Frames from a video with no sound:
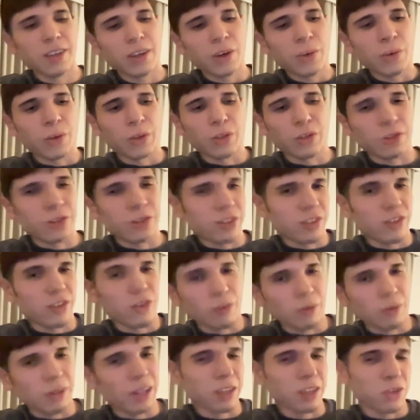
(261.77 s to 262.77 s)
well, there
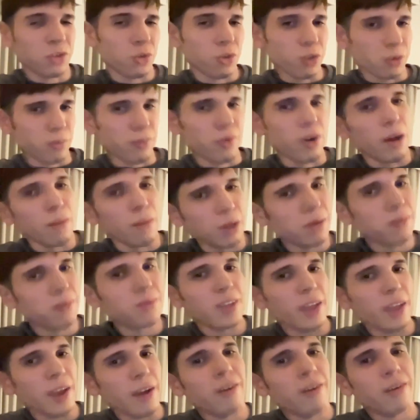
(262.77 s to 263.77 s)
are certain
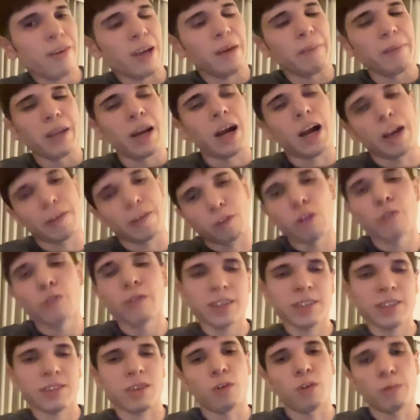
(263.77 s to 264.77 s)
problems there. I mean, I've
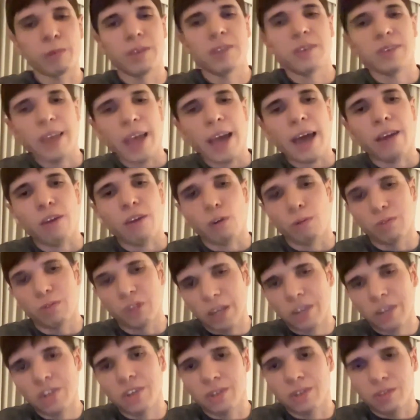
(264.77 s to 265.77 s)
always obviously had
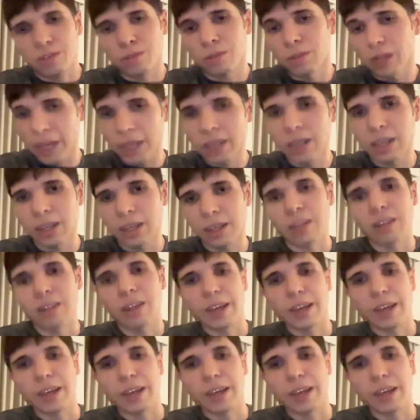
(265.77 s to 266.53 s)
objections to Lightning,